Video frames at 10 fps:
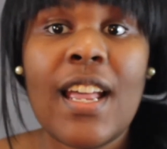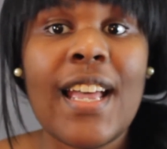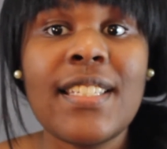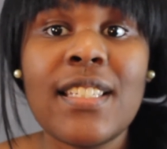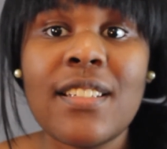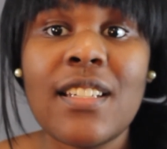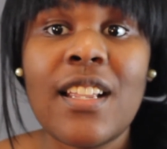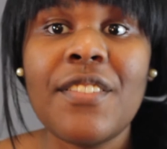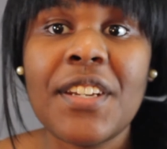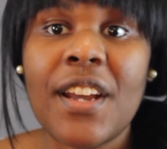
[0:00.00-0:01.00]
I still
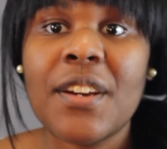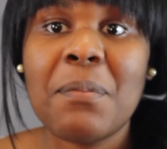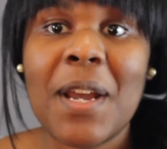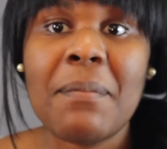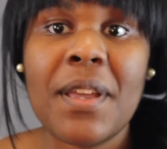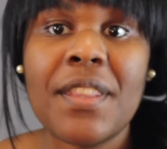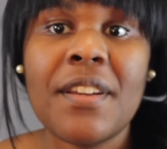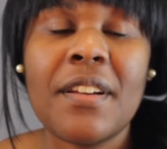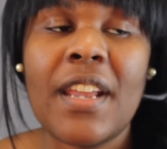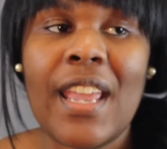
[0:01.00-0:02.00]
love and honor my
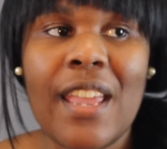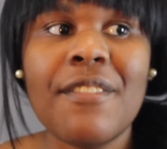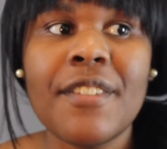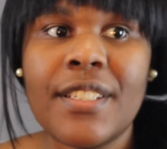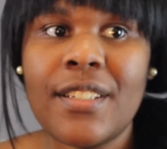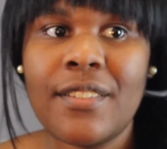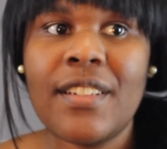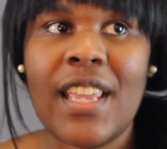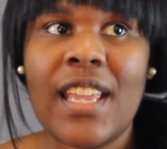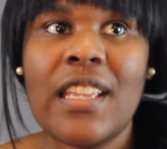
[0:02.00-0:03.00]
mother every single
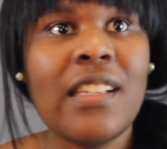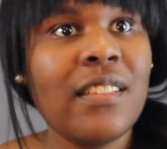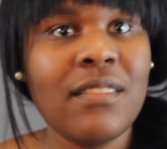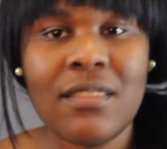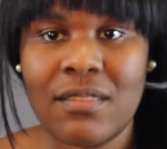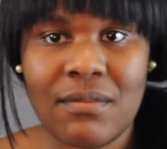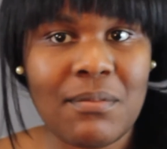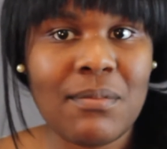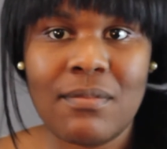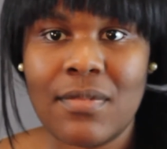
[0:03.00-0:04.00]
day.
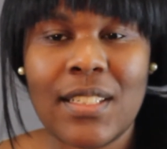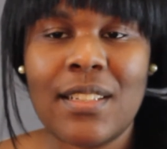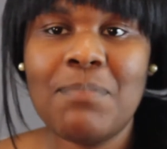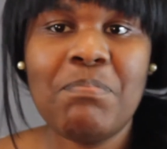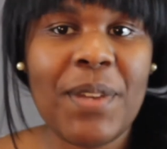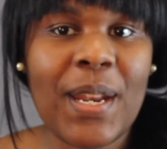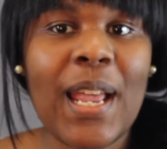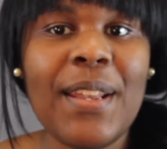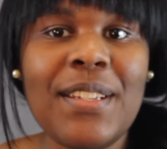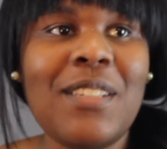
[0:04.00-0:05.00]

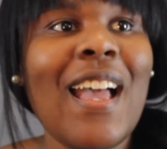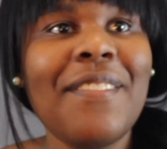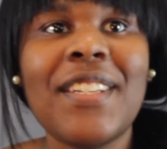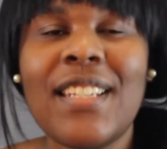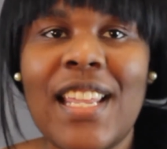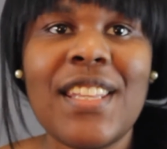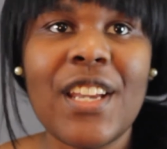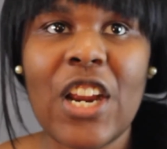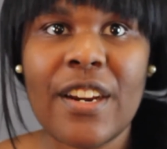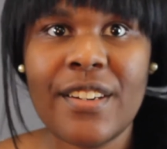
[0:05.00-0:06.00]
But you have to let
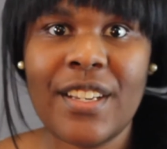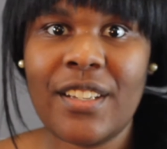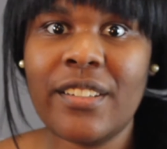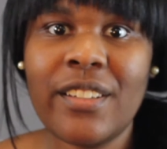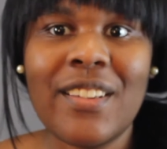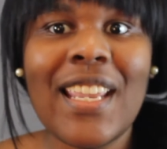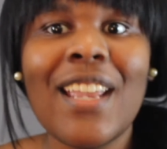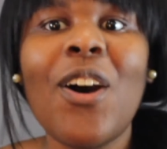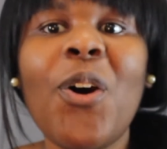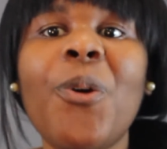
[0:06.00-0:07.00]
the hurt go. You
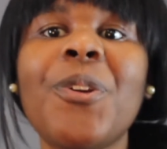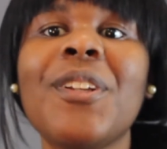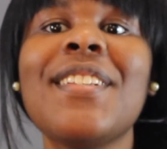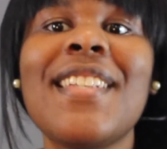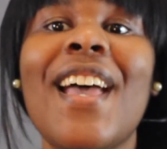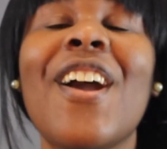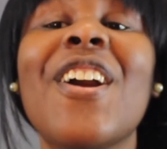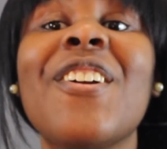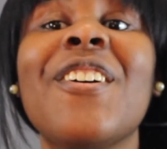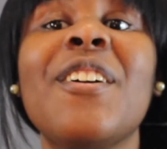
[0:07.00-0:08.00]
can't hold on to that
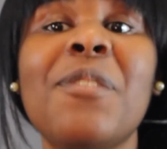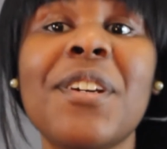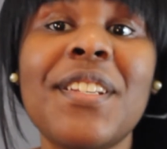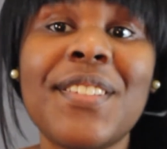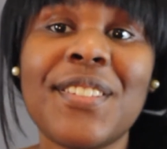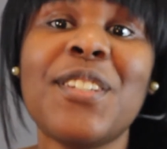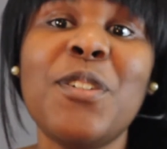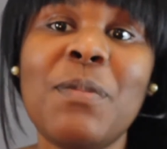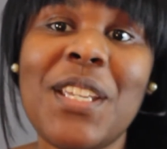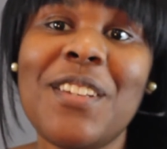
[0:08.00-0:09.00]
hurt, or it will
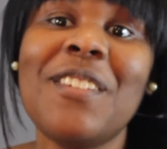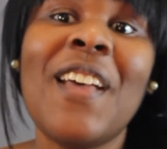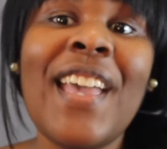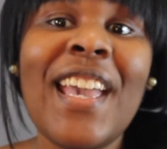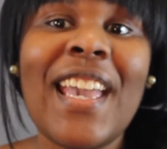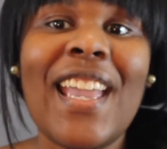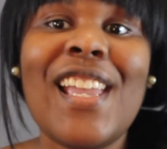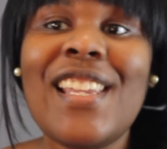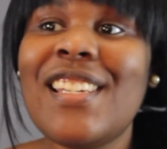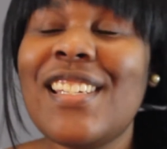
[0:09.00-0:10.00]
consume you.
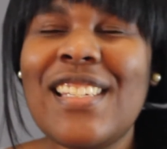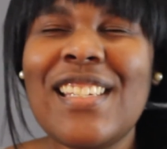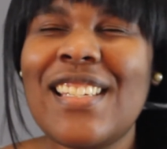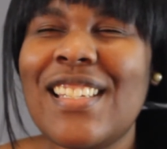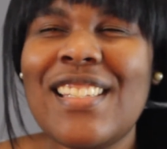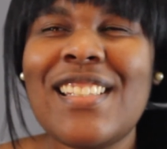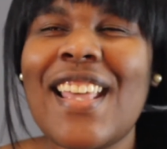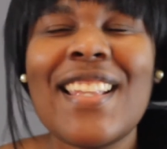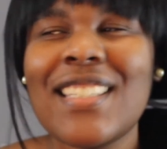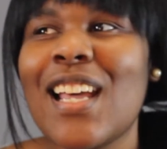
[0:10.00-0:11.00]
And
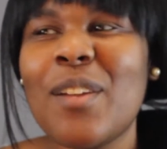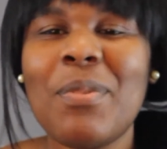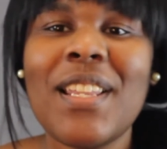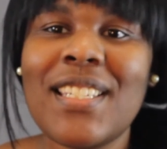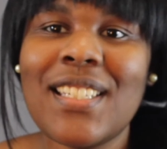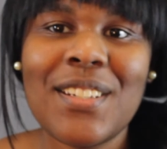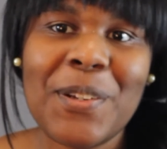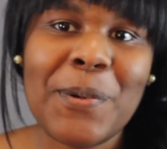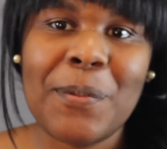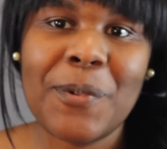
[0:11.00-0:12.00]
that's not a place that
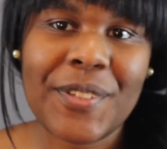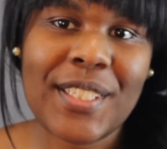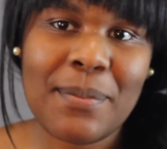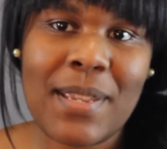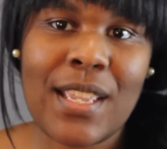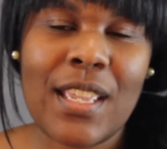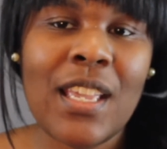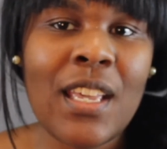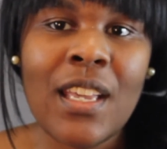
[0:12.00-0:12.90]
no one wants to be.